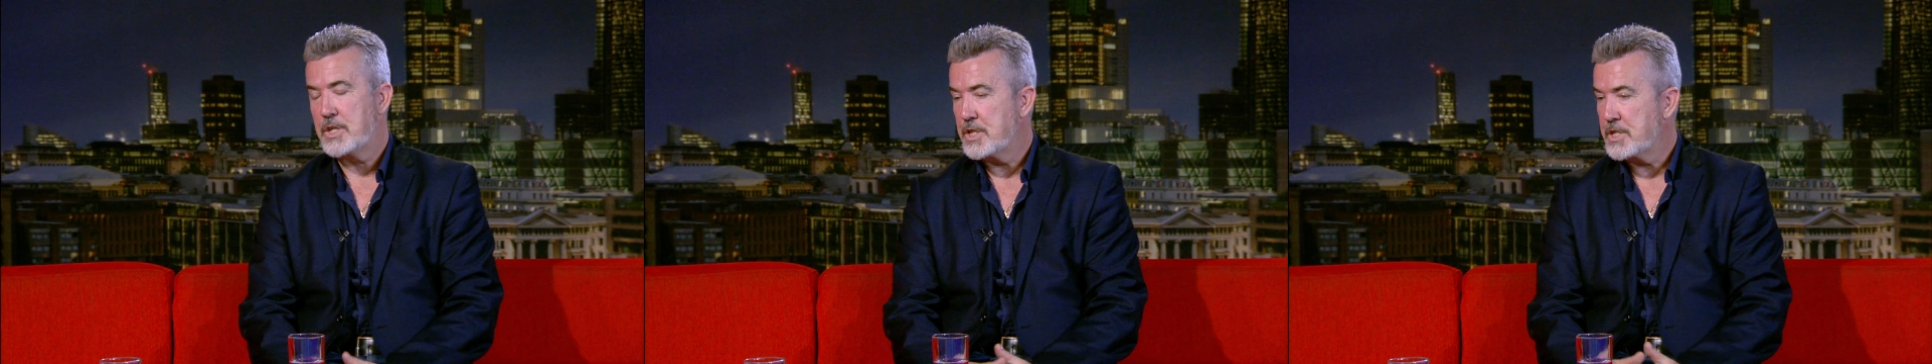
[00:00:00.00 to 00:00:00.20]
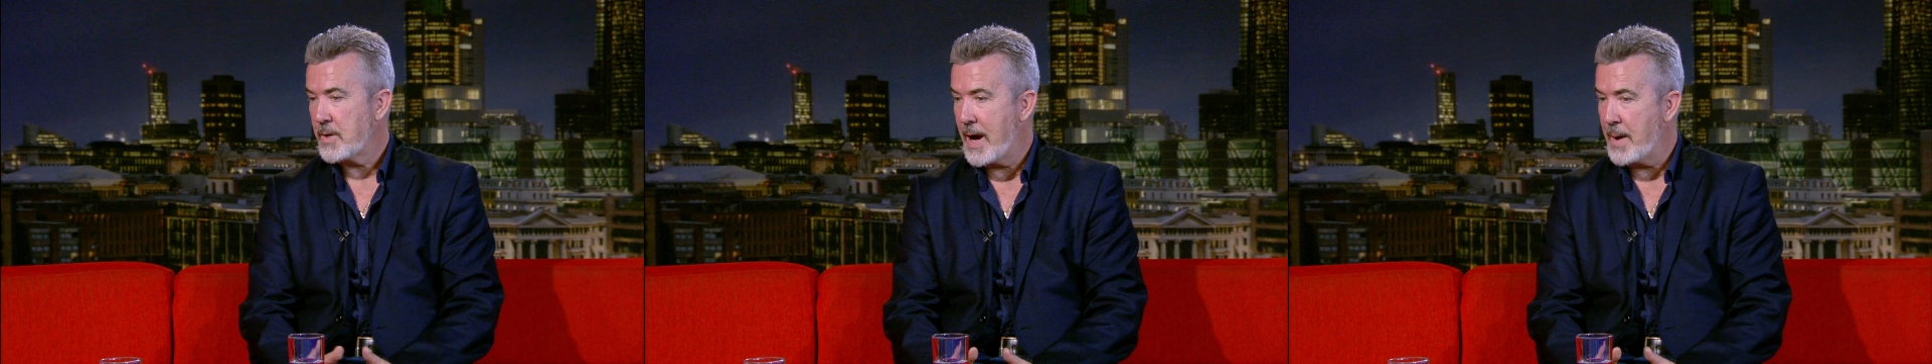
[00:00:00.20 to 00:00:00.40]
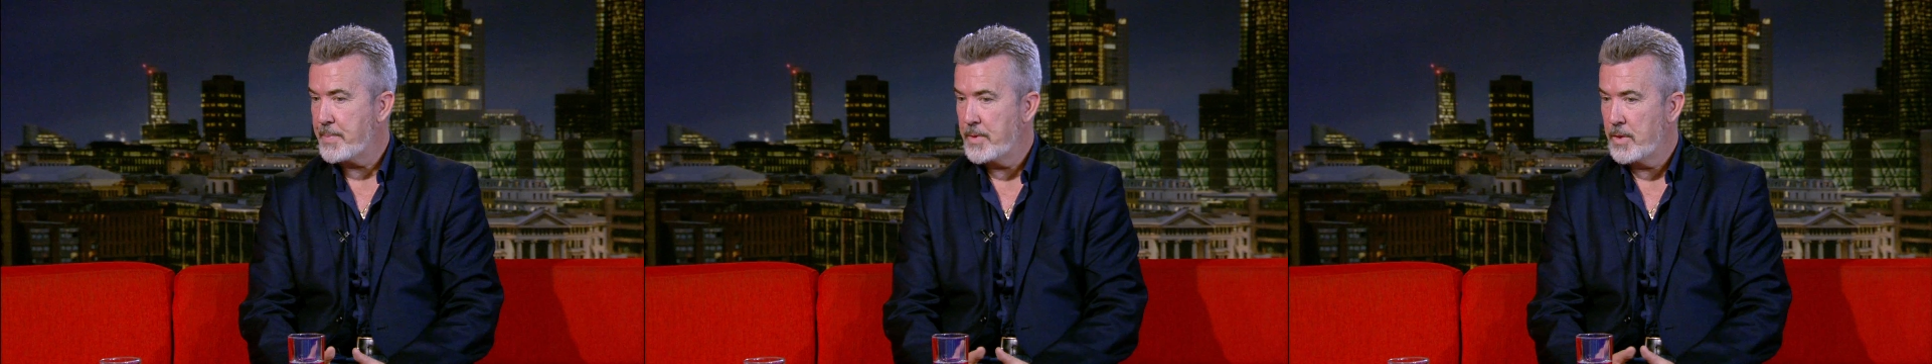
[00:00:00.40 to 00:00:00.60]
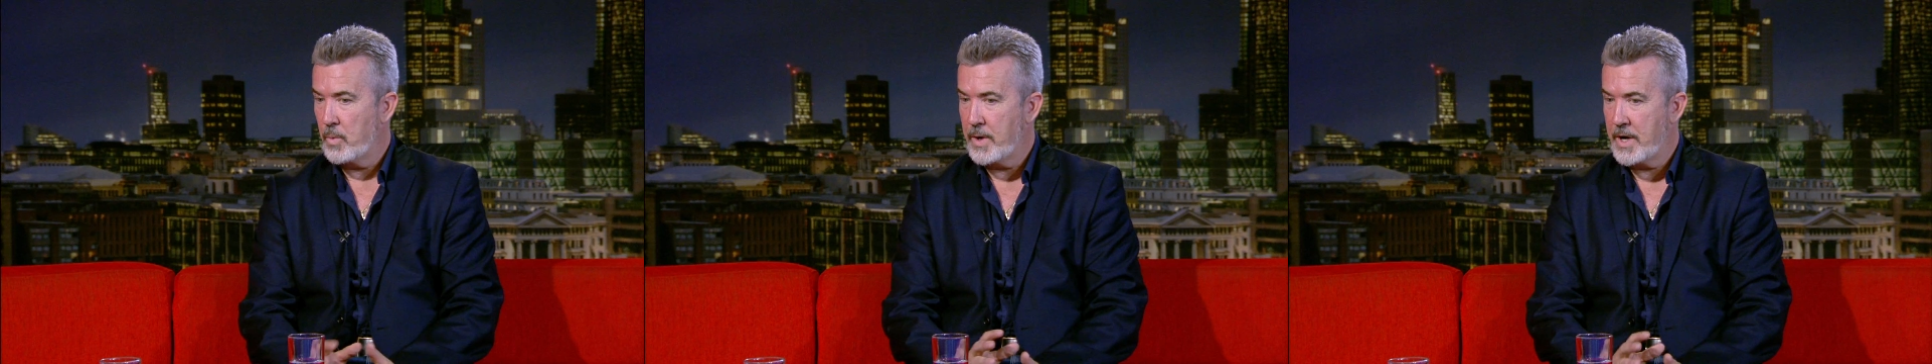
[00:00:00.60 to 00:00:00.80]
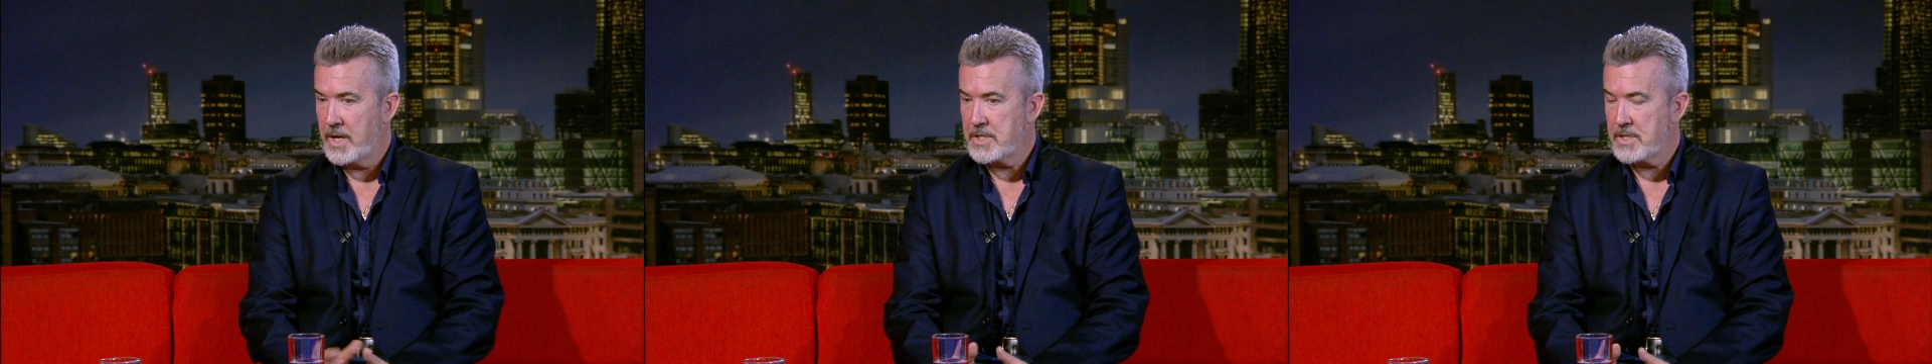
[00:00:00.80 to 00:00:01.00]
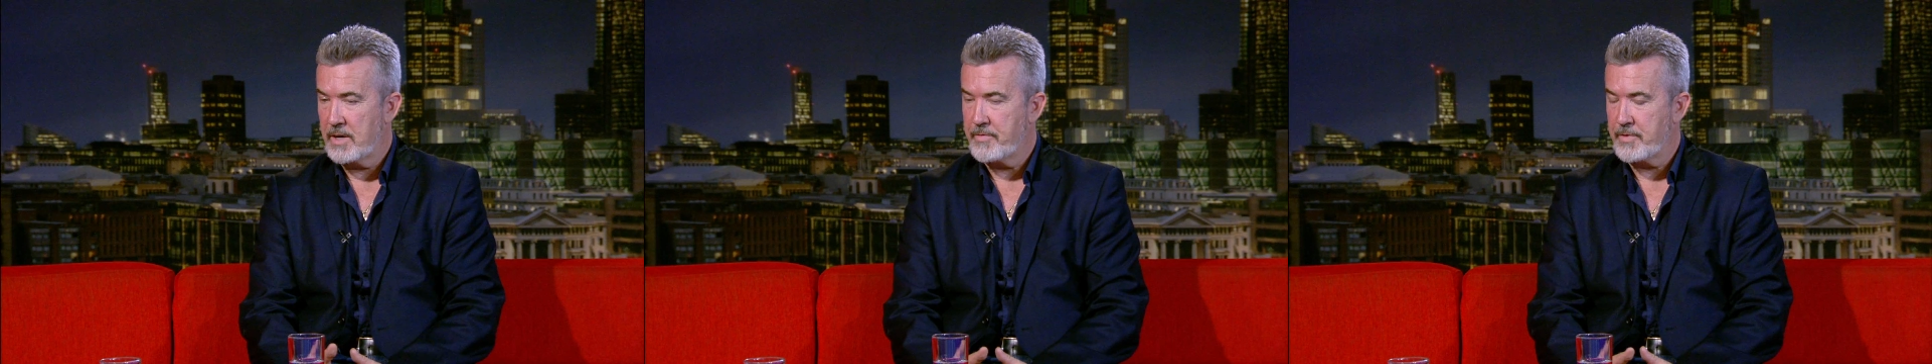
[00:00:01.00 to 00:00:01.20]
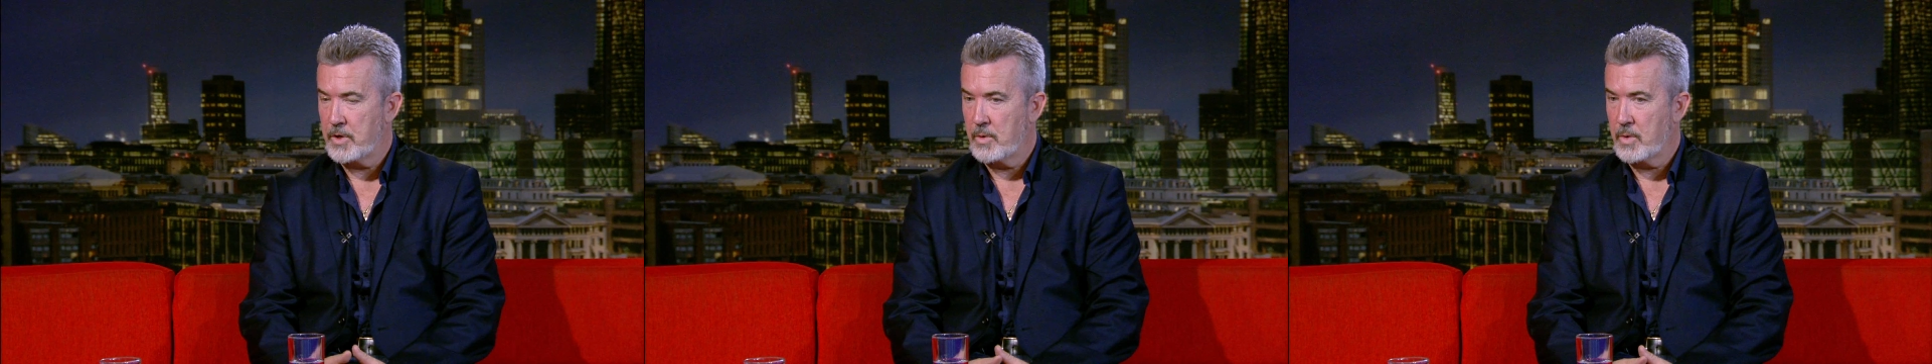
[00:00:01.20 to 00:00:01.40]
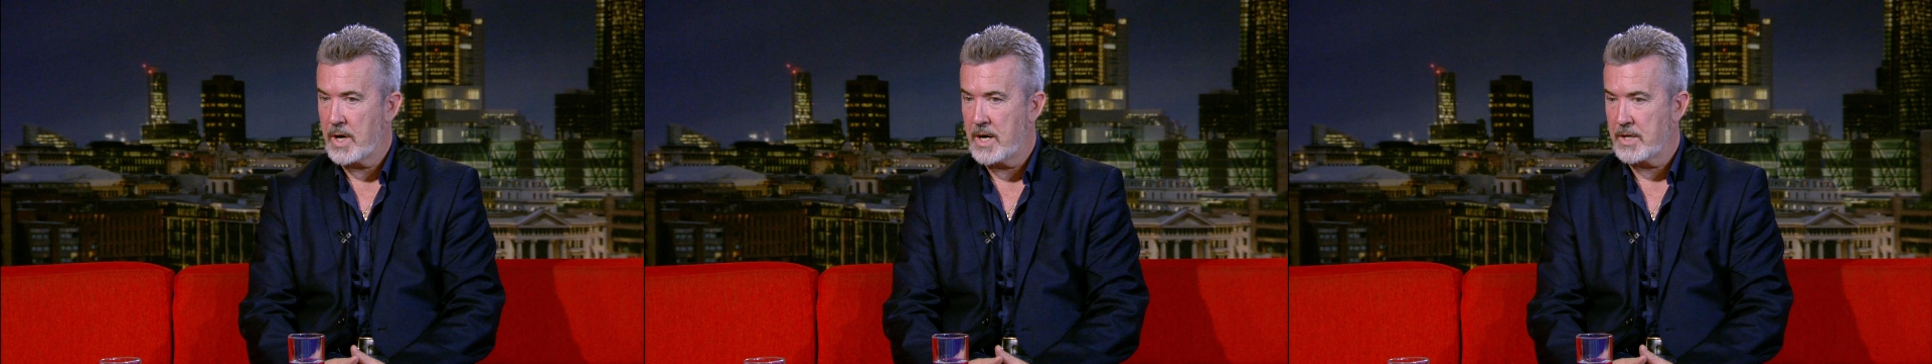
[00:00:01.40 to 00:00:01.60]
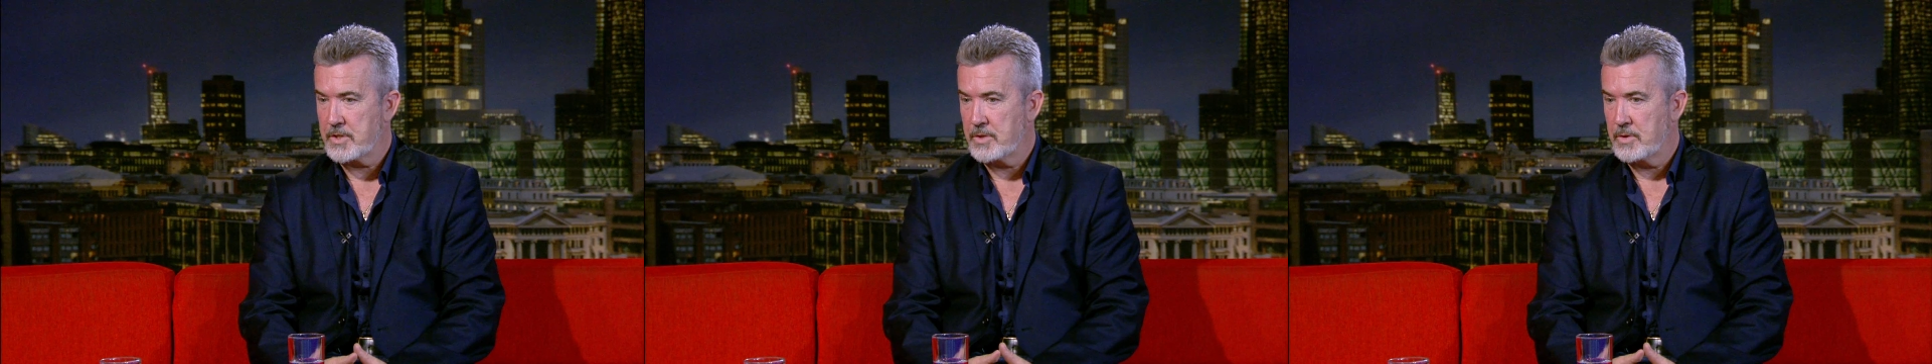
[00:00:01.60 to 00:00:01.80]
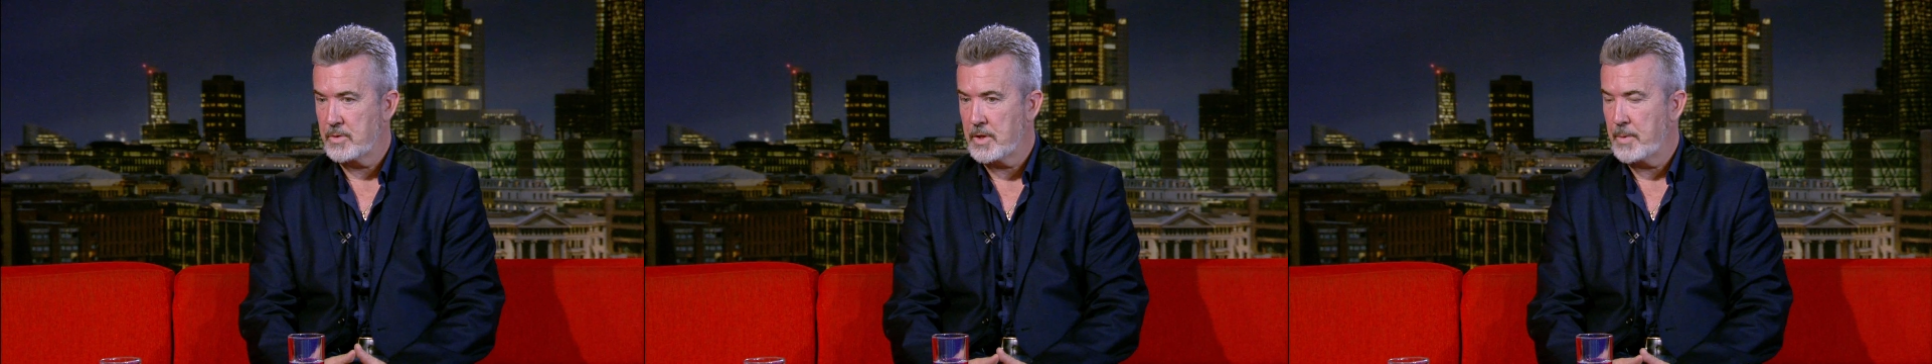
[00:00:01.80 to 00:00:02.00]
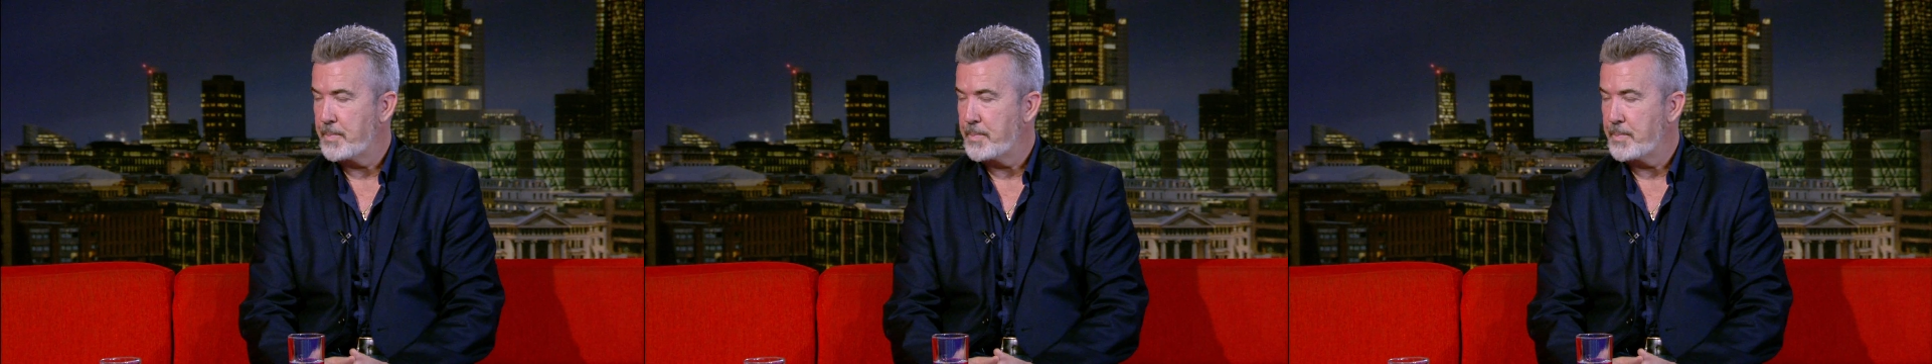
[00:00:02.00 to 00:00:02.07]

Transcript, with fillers: just so happened that when I signed for Newcastle,